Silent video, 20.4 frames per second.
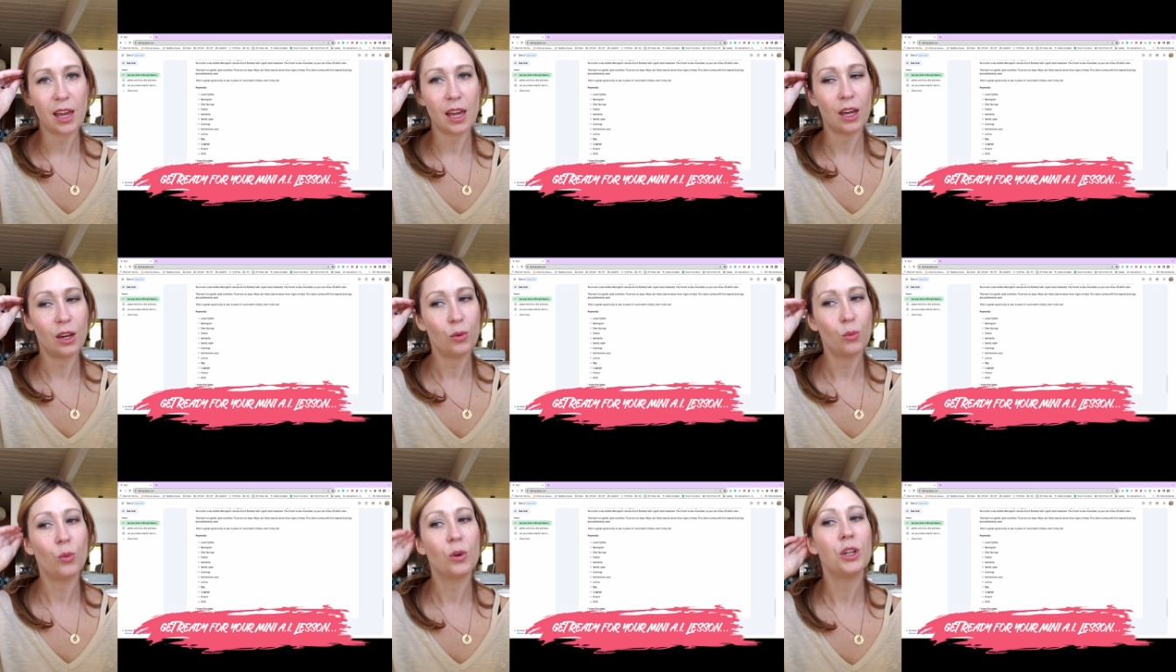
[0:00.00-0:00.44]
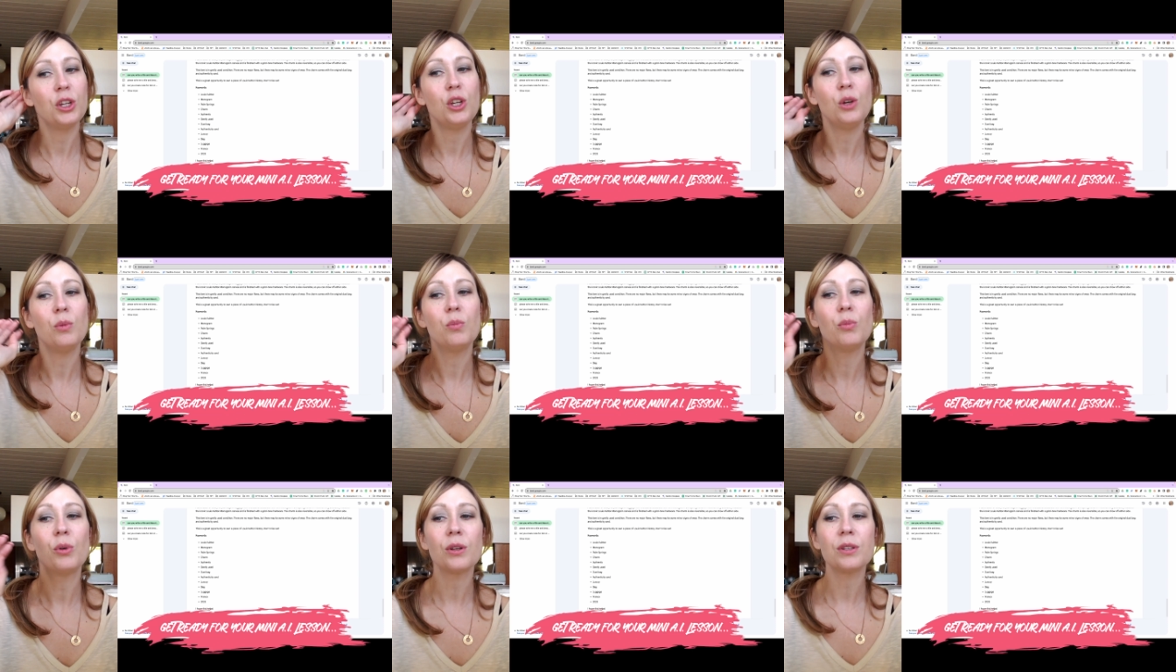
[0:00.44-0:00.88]
and when
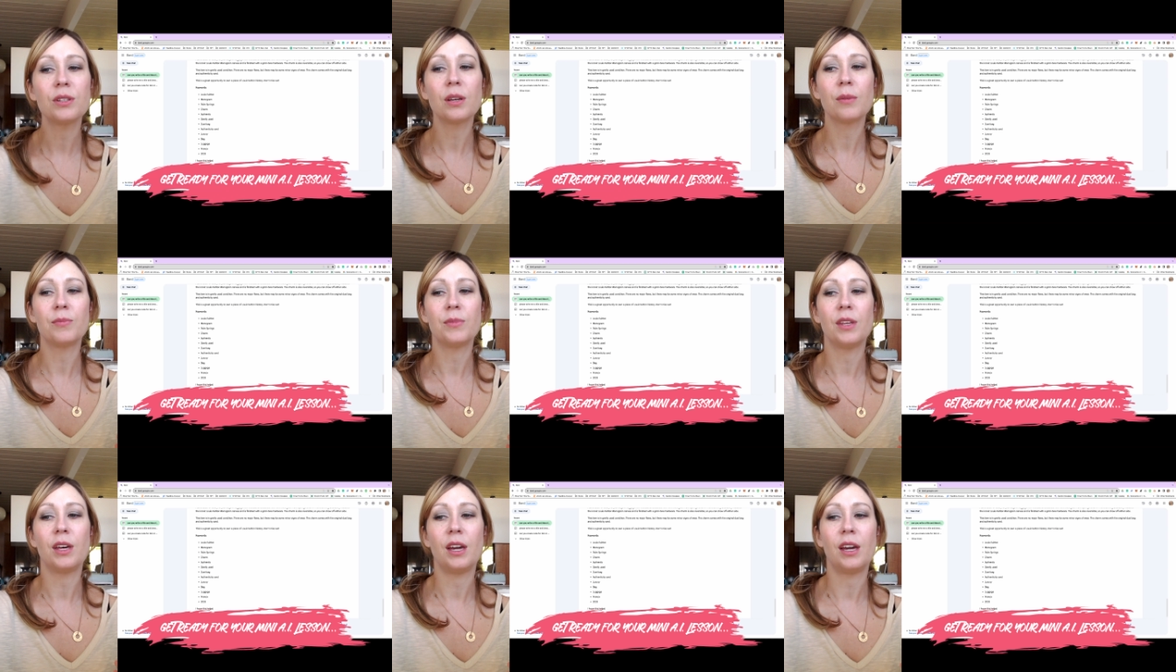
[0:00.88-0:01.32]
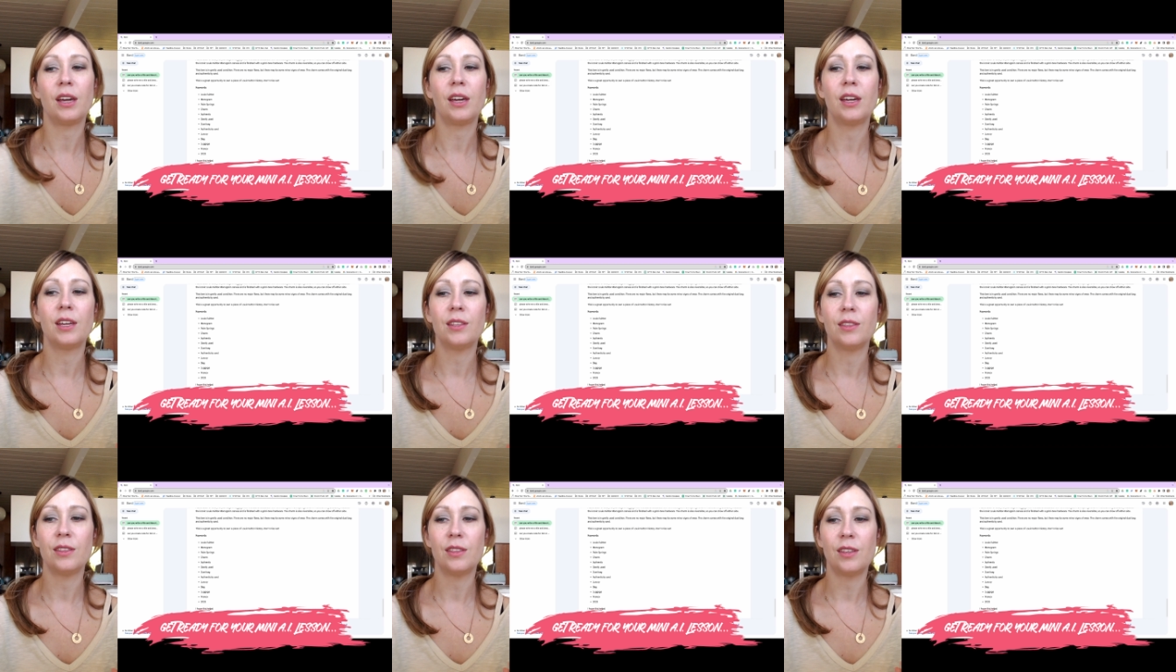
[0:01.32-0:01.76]
you put something
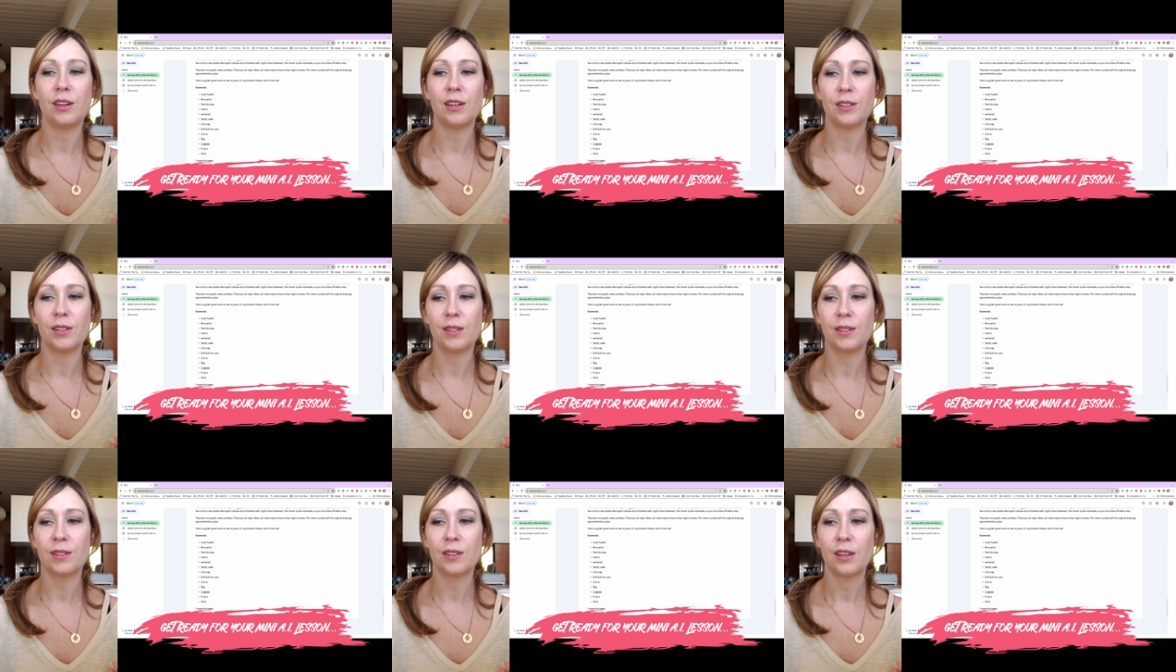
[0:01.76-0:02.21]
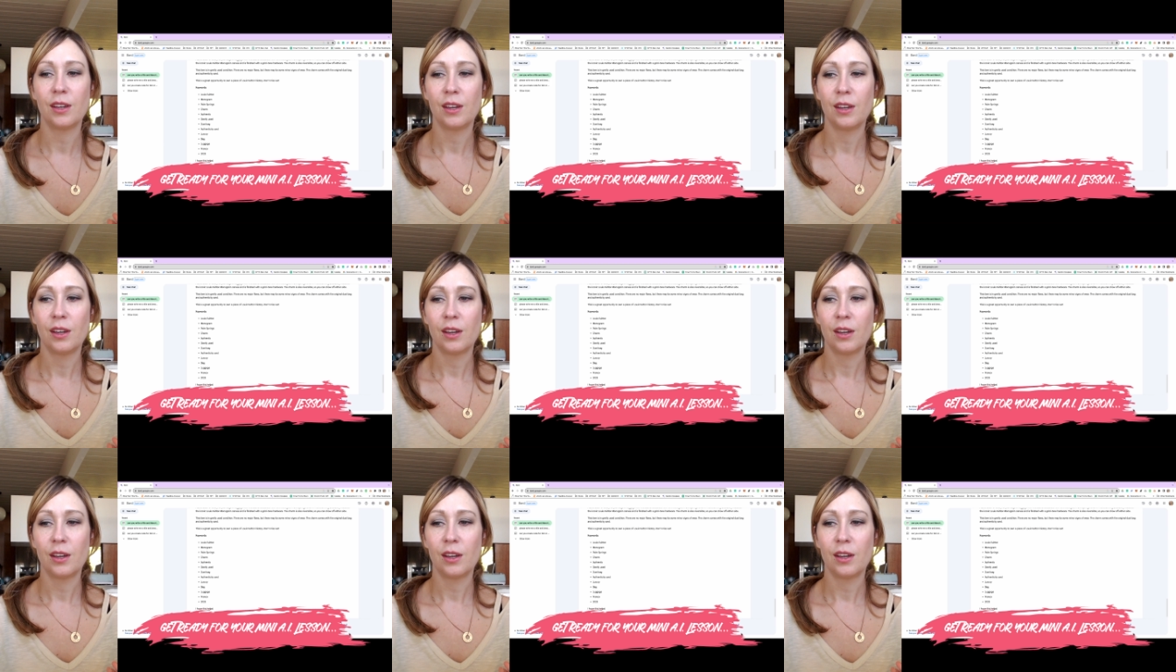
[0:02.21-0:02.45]
in this